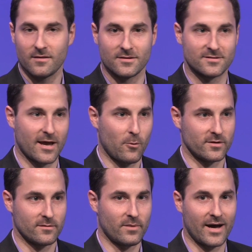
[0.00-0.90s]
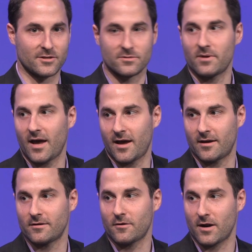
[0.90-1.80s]
Let's say I wanted to buy
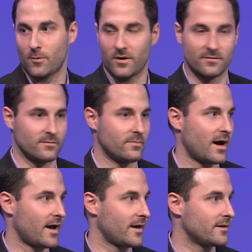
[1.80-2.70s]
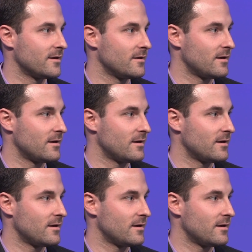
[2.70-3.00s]
Japan, or I wanted to buy